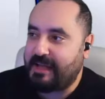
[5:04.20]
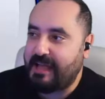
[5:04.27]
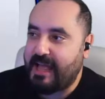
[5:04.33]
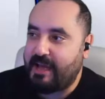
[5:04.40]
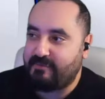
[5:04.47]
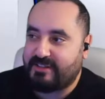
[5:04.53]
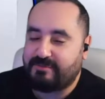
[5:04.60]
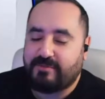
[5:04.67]
I
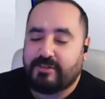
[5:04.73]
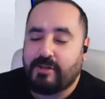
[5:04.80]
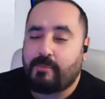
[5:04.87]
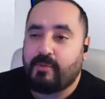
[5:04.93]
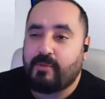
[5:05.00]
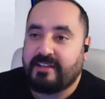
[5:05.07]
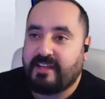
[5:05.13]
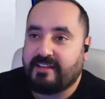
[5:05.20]
have a different
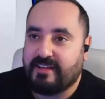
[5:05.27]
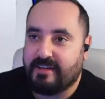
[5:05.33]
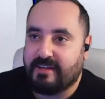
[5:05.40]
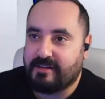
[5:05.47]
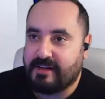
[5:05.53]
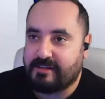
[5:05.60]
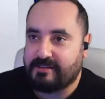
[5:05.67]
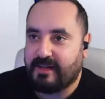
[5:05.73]
opinion here.
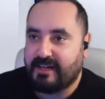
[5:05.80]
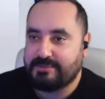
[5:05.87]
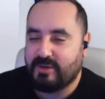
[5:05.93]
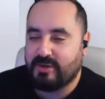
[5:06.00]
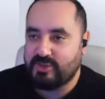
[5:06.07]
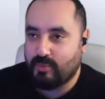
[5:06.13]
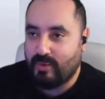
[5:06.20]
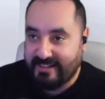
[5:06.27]
Like the
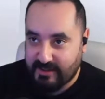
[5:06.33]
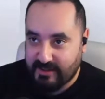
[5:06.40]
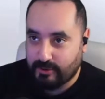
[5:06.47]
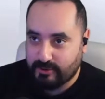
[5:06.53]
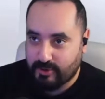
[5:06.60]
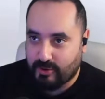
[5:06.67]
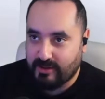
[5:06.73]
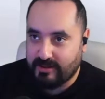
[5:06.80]
Xbox One
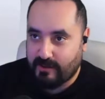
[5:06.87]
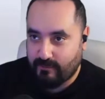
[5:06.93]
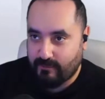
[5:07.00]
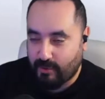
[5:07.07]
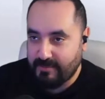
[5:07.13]
controller for